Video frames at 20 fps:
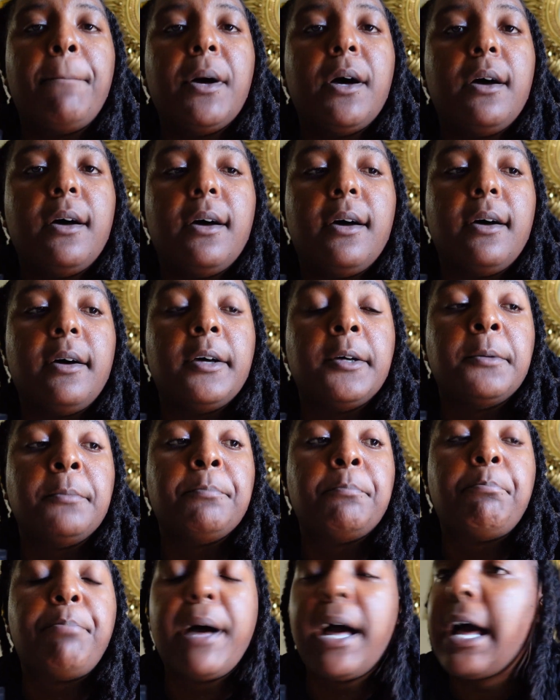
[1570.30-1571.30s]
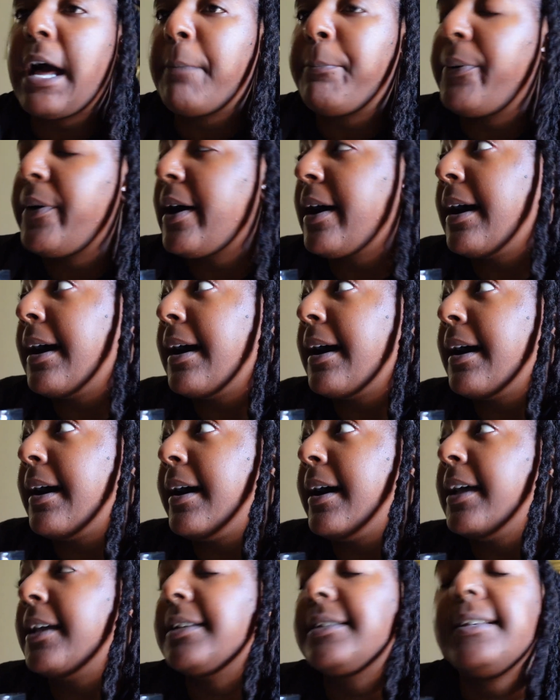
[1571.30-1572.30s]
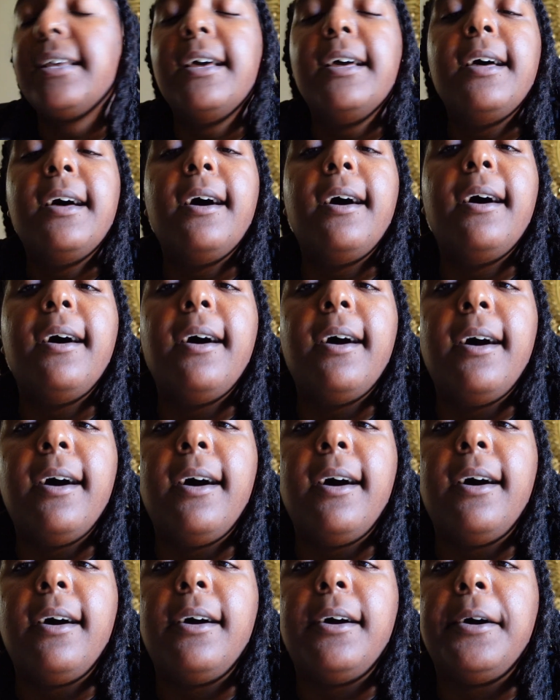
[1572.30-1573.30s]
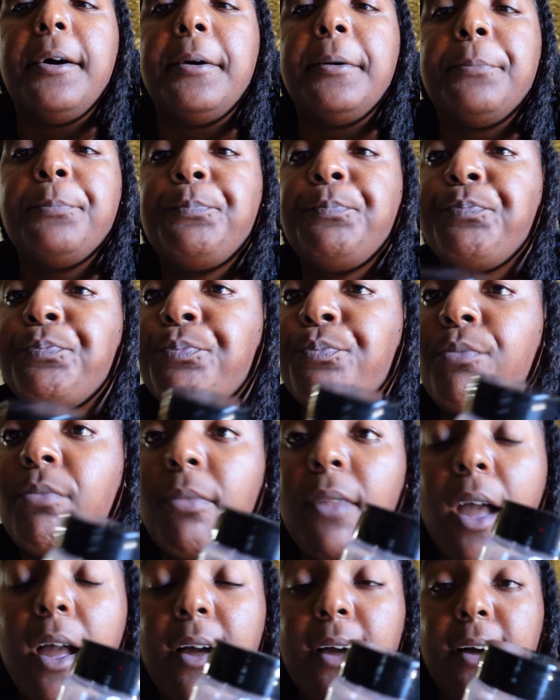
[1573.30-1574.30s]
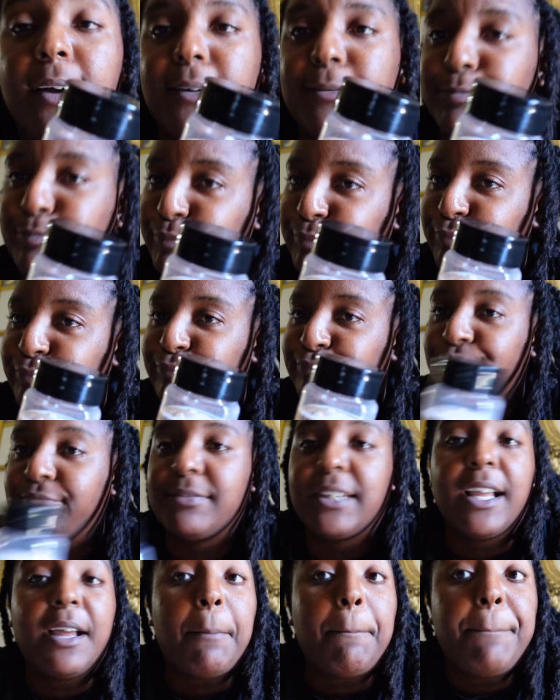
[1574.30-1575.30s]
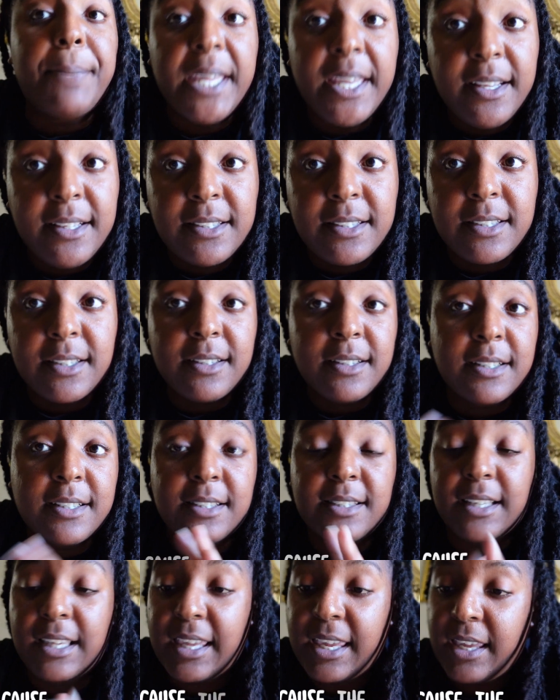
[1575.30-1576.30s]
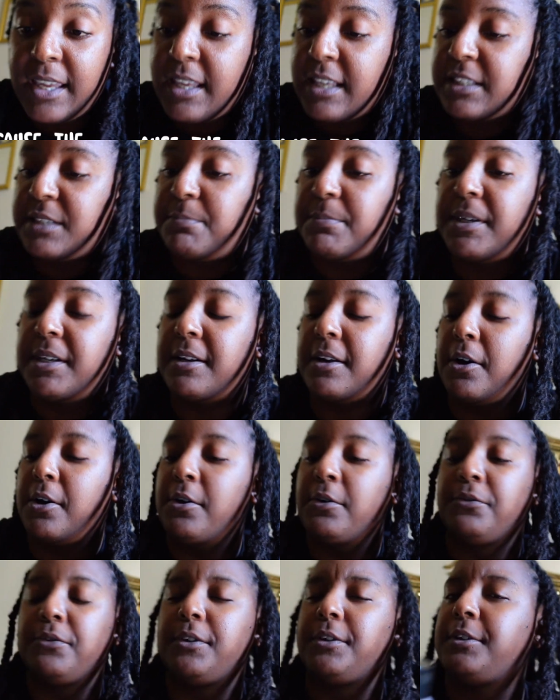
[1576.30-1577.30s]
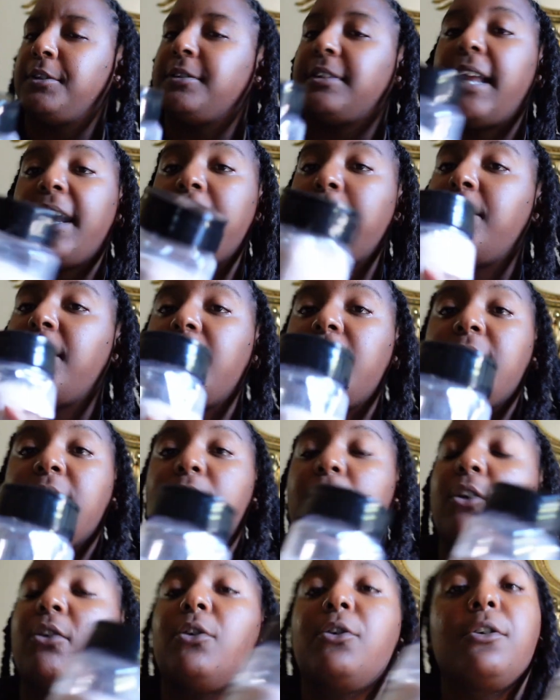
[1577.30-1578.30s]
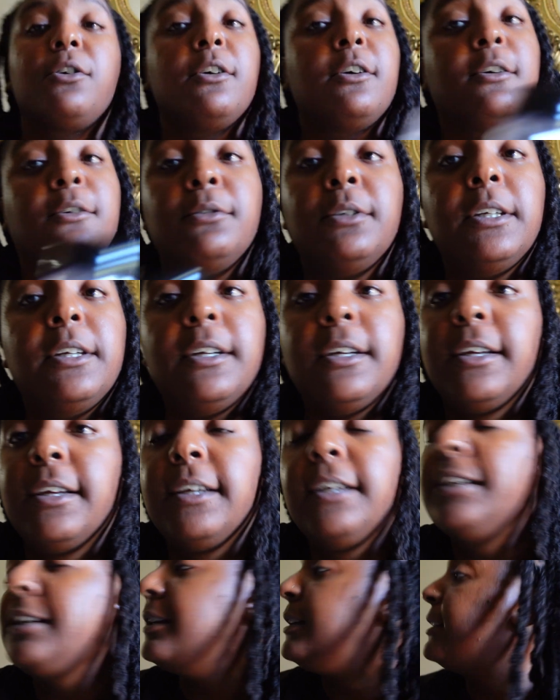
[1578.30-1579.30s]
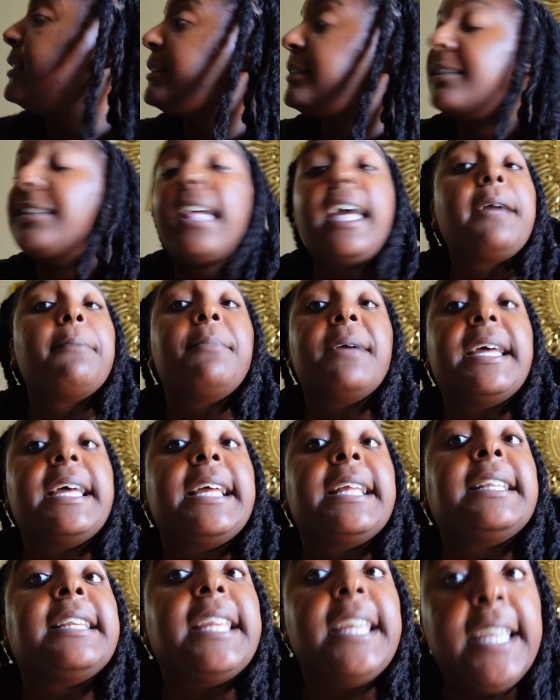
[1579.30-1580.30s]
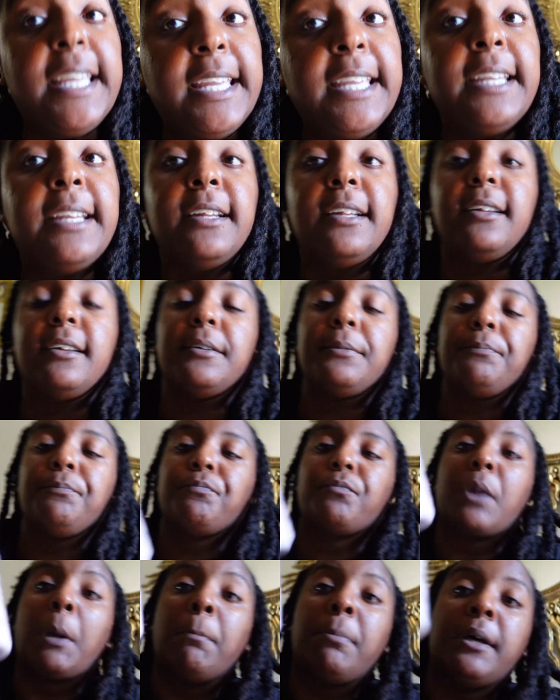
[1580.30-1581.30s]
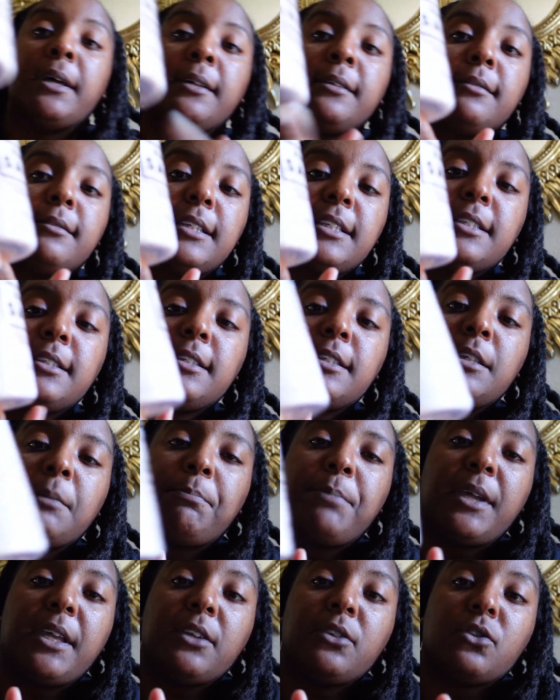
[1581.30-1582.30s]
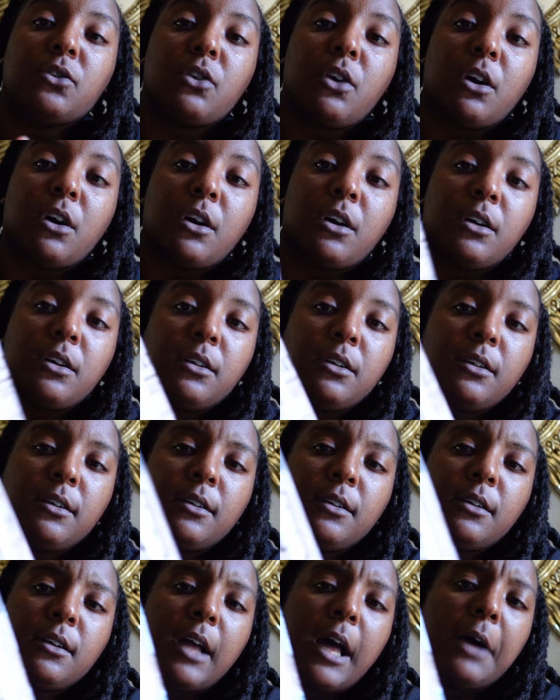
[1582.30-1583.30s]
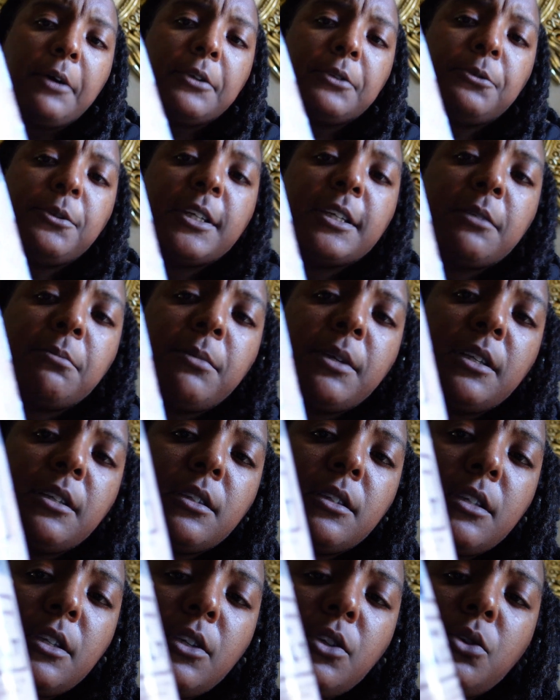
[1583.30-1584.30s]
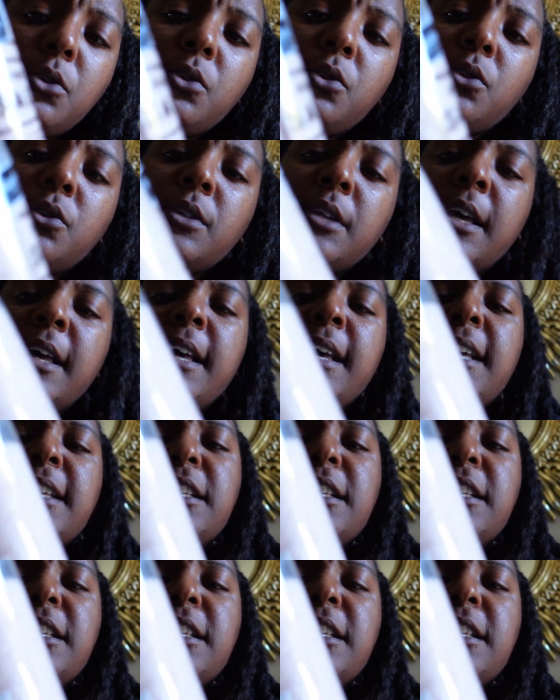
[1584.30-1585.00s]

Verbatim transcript: um, Popeyes. Well, that was um, a while back. Pizza, cause the kids been over. They been girl, they been eating. But this is the pink salt I was recommended to use. Is